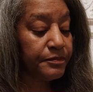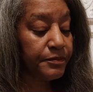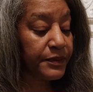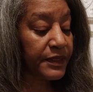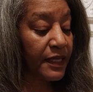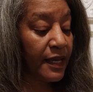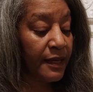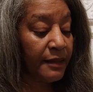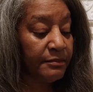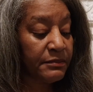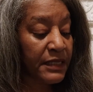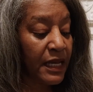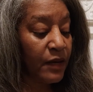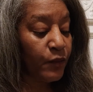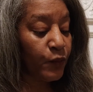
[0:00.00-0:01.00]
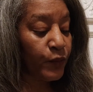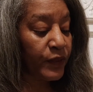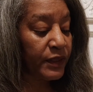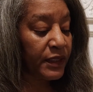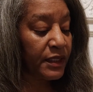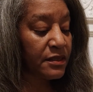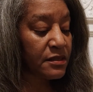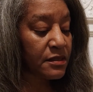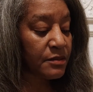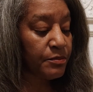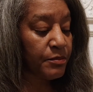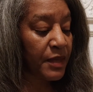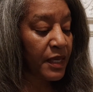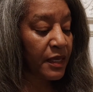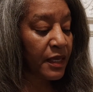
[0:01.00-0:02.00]
But I'm not willing to
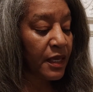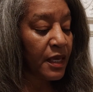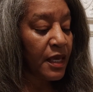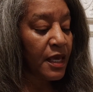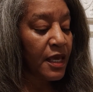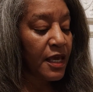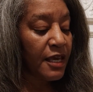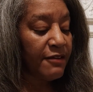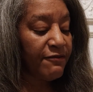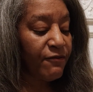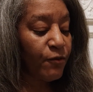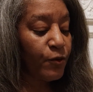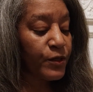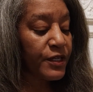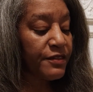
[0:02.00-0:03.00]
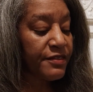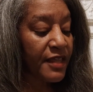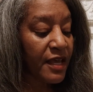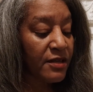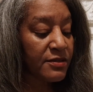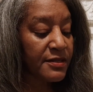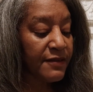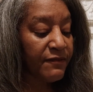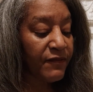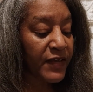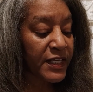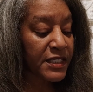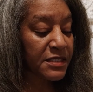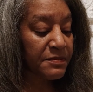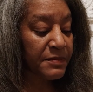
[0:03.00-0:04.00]
make a 40,000
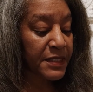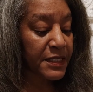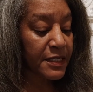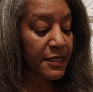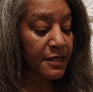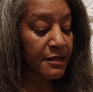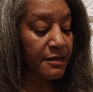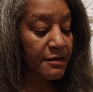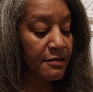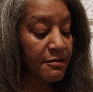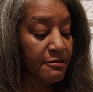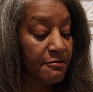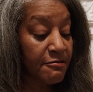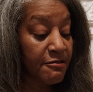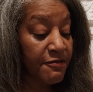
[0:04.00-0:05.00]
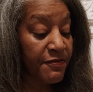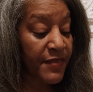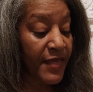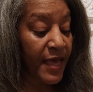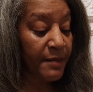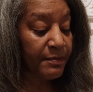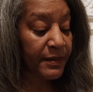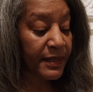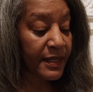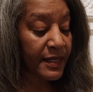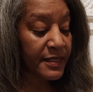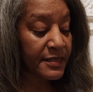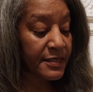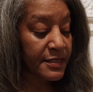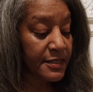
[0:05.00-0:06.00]
investment in that
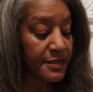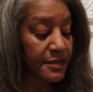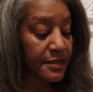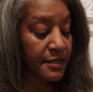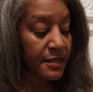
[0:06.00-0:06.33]
place.